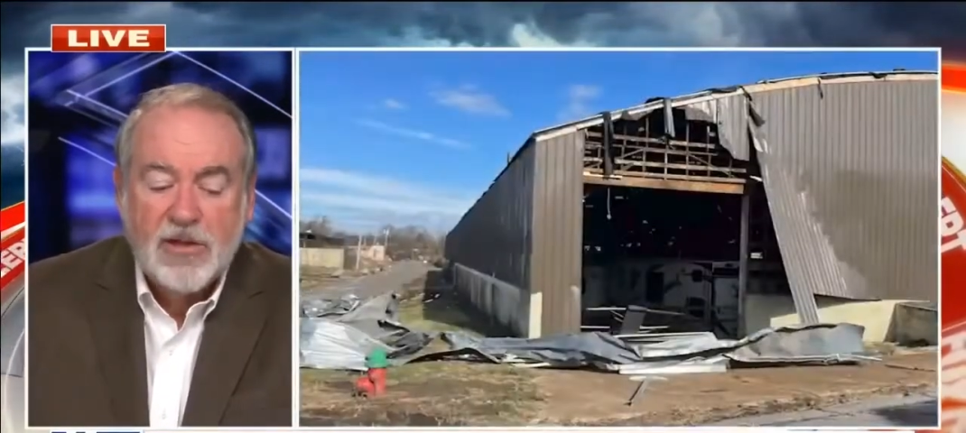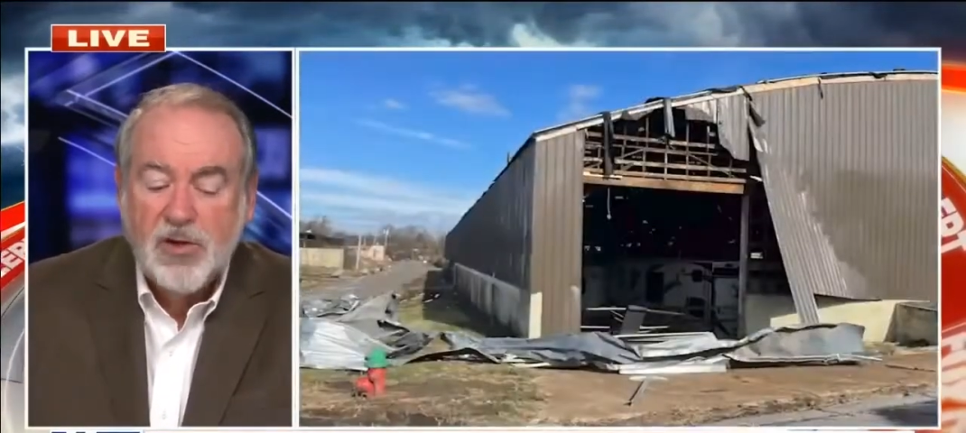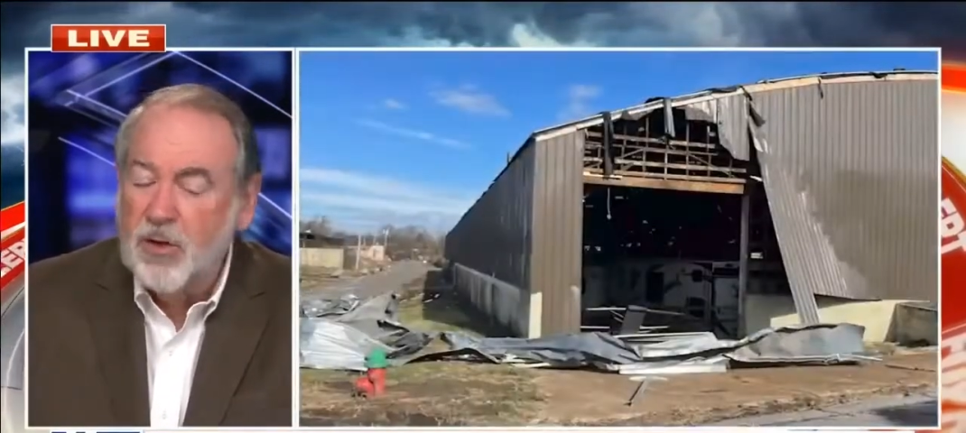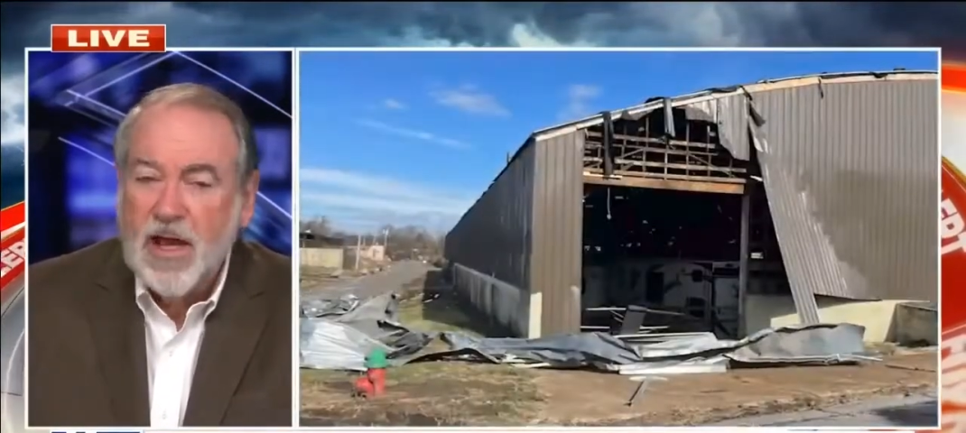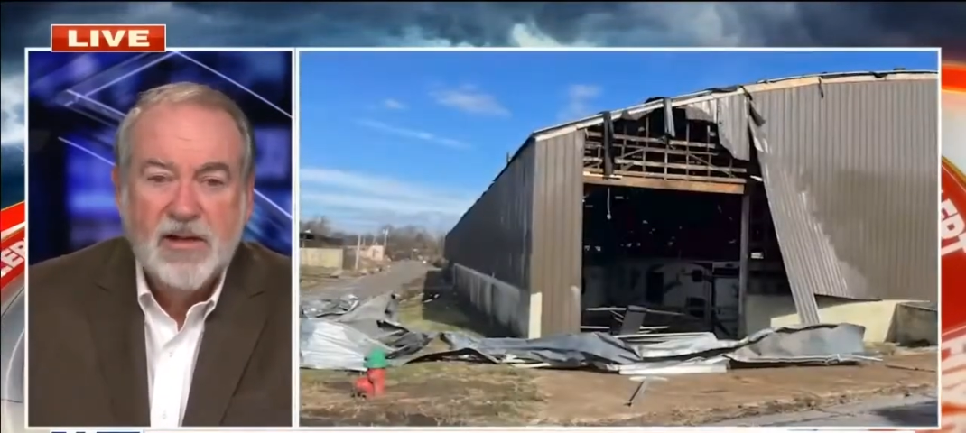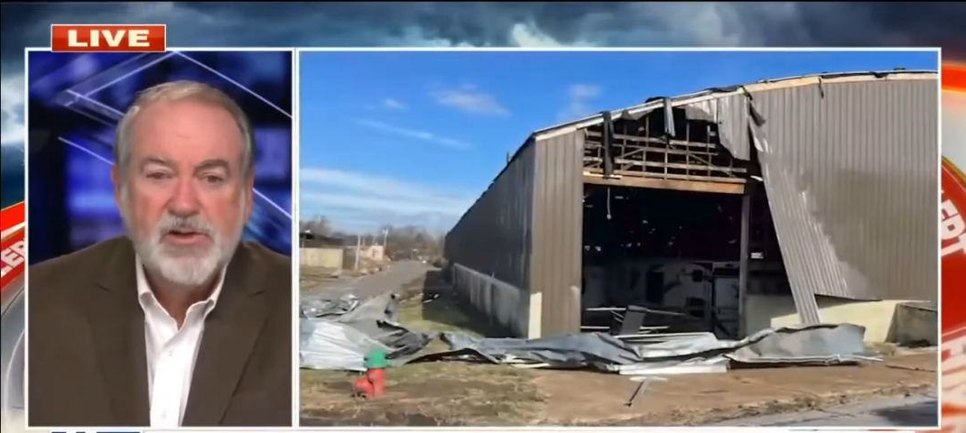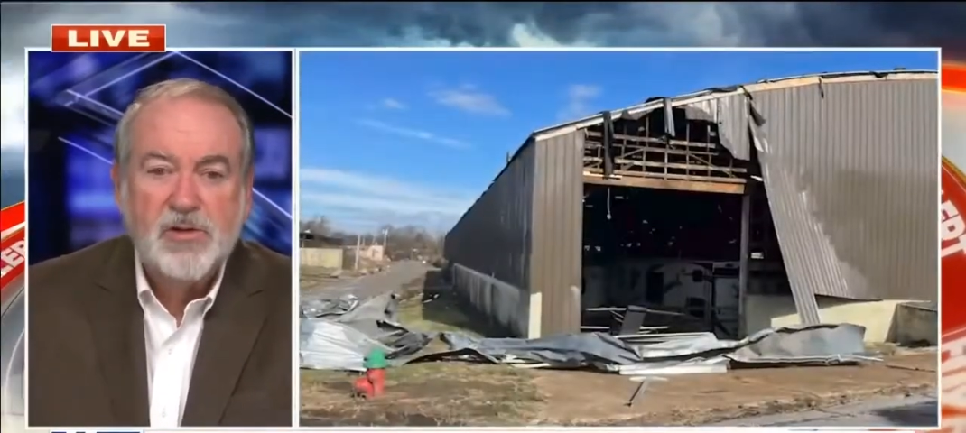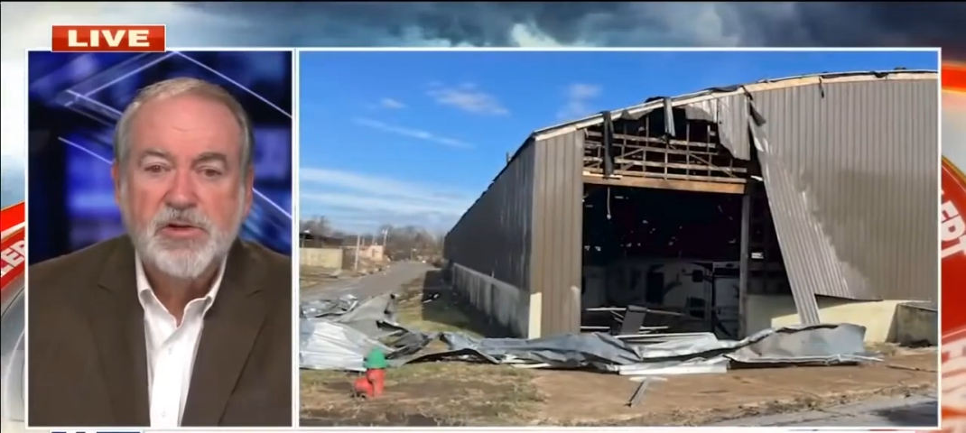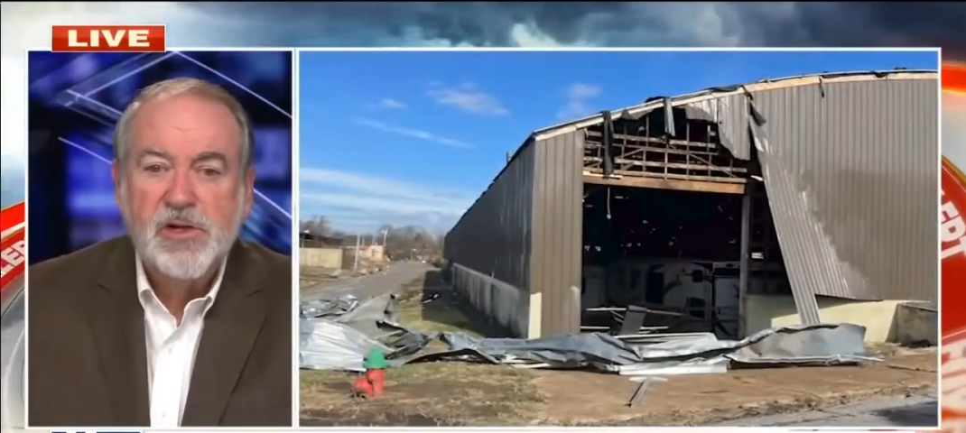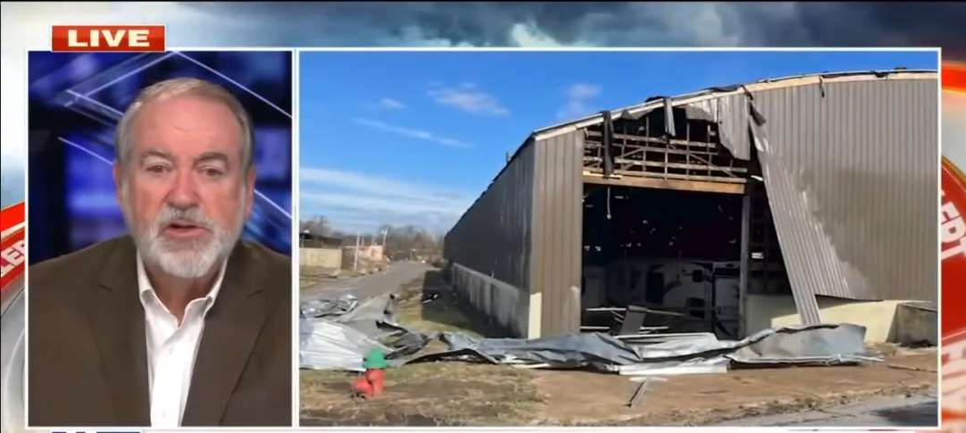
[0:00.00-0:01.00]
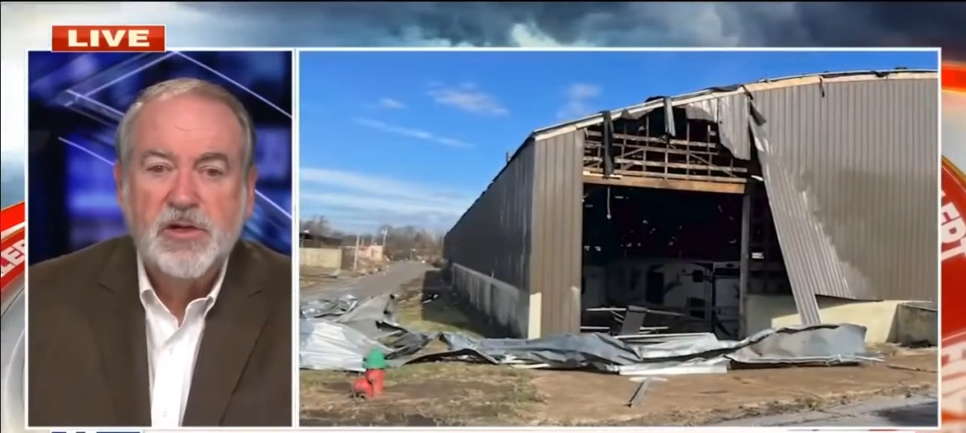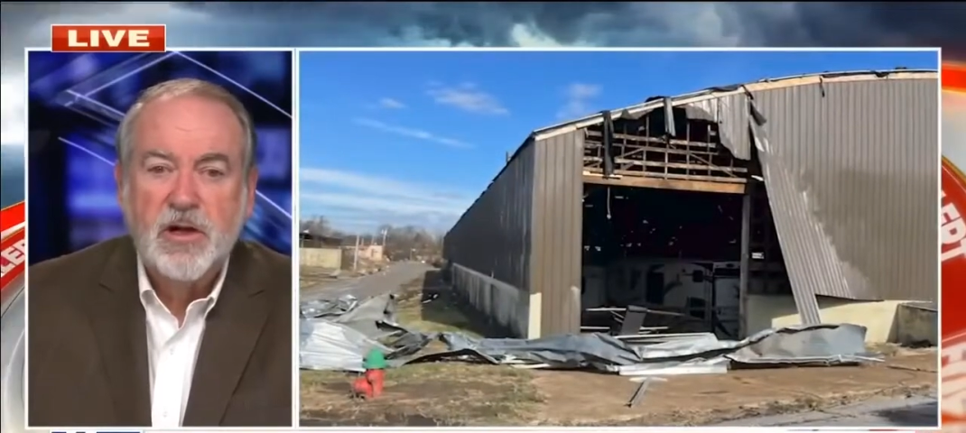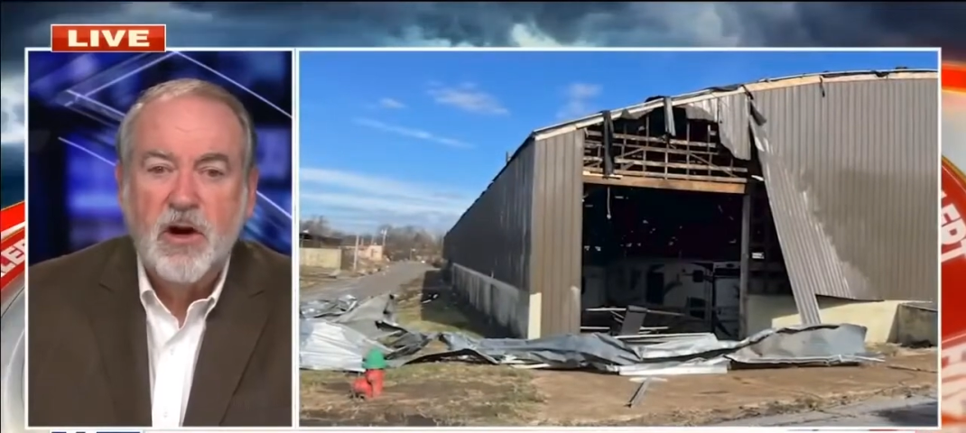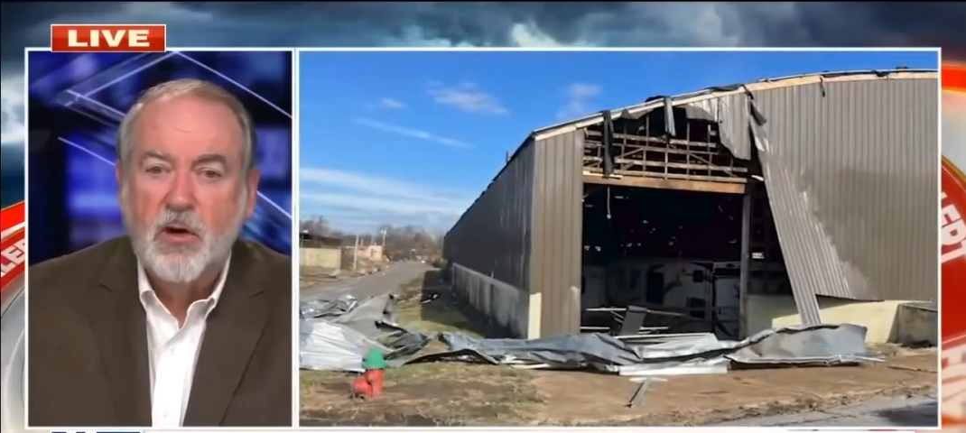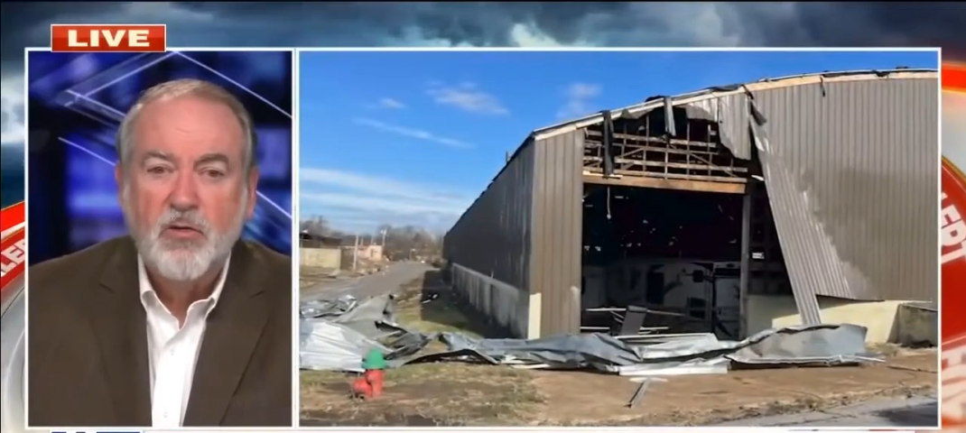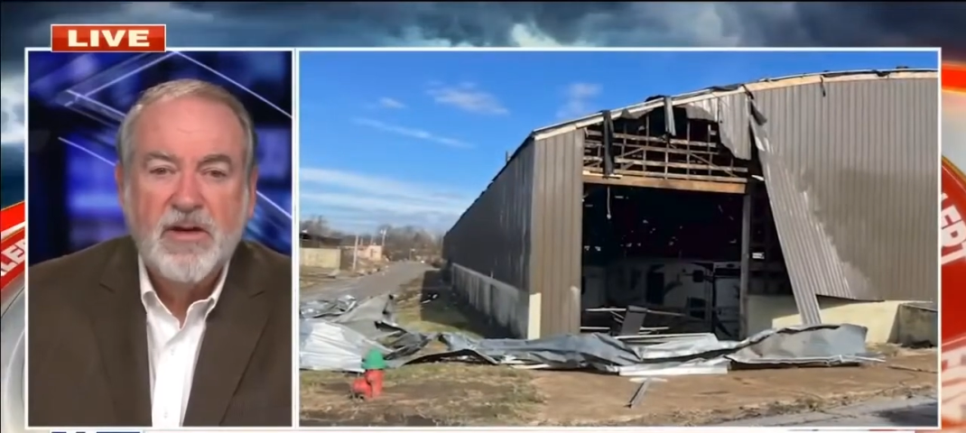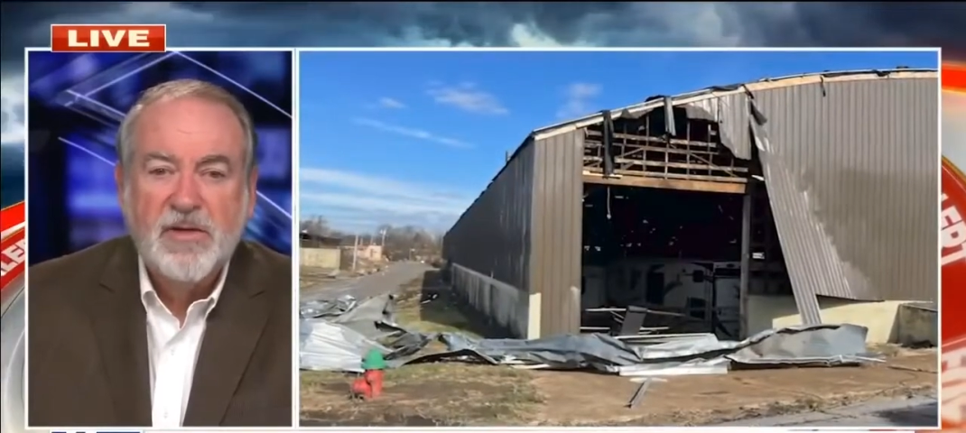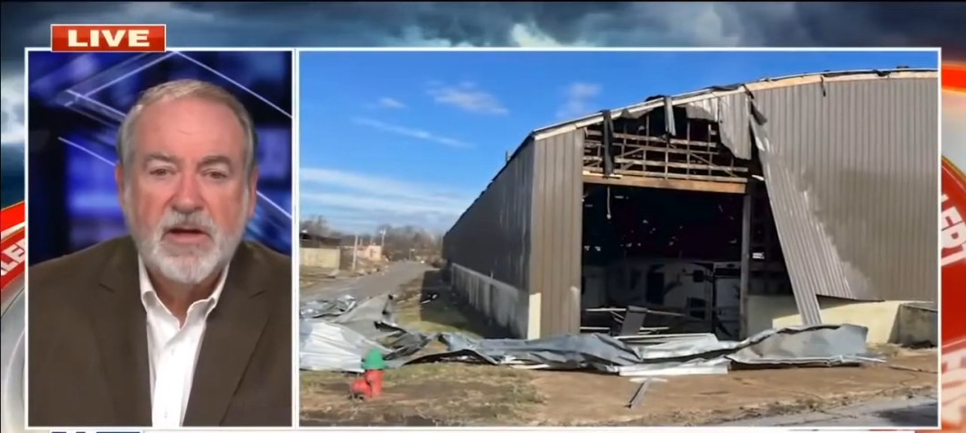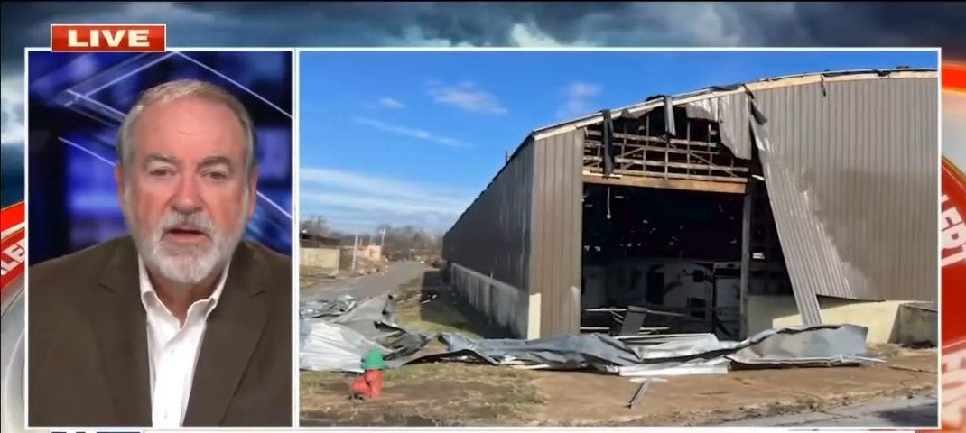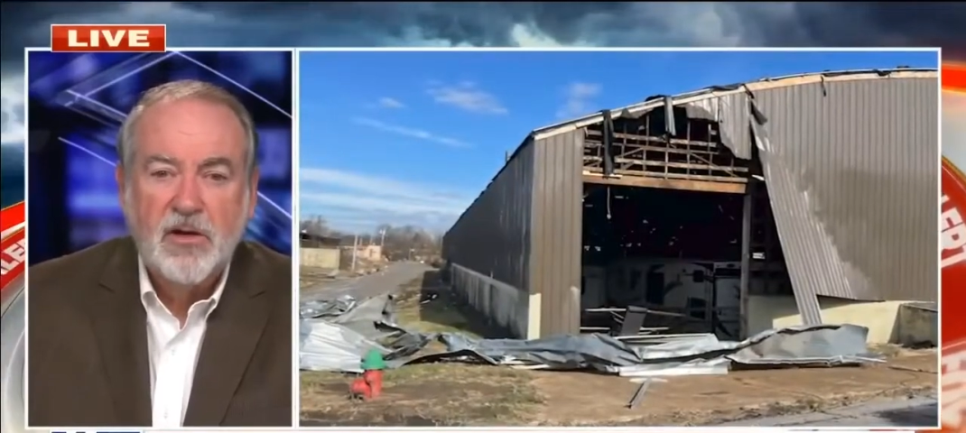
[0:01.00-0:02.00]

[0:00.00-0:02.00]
Tornadoes are just a horrific